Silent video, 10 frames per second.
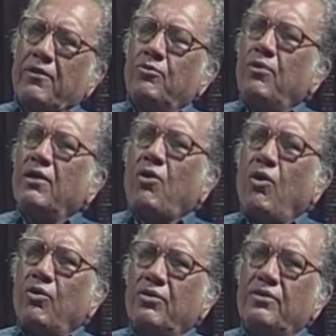who are
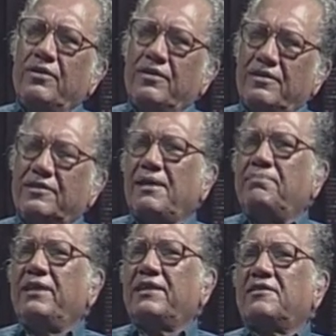all
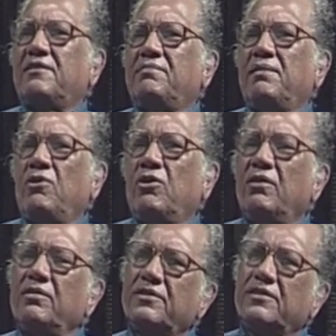subjects of the
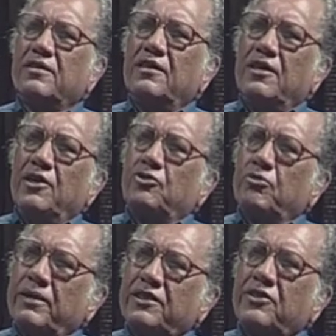Mughals, to
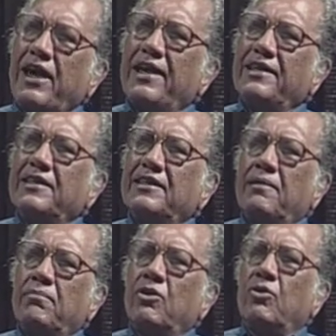be tried in
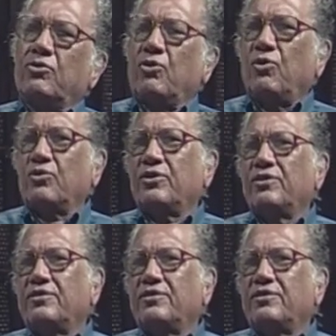the Mughal court.